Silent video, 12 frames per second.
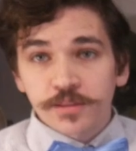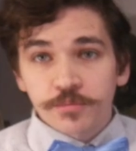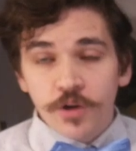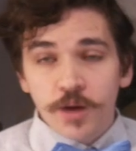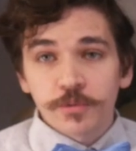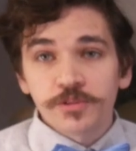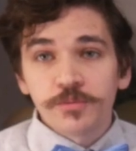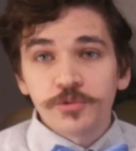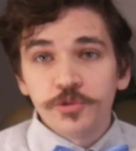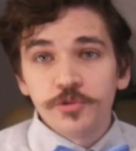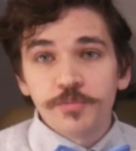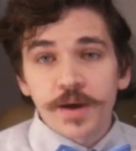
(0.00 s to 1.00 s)
the proper
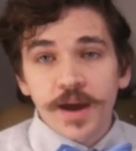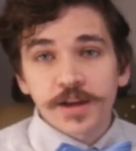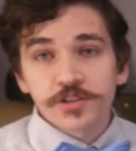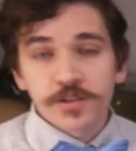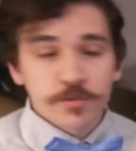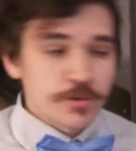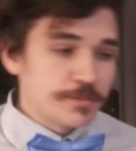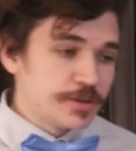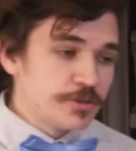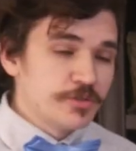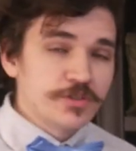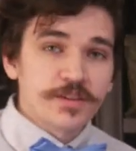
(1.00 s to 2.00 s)
subdued patch that would have been
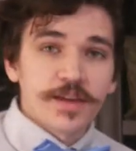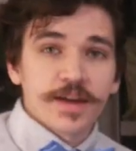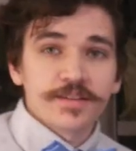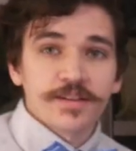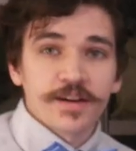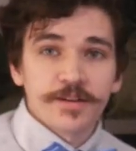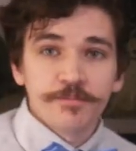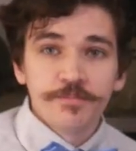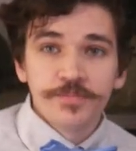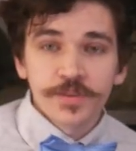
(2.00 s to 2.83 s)
used at that time.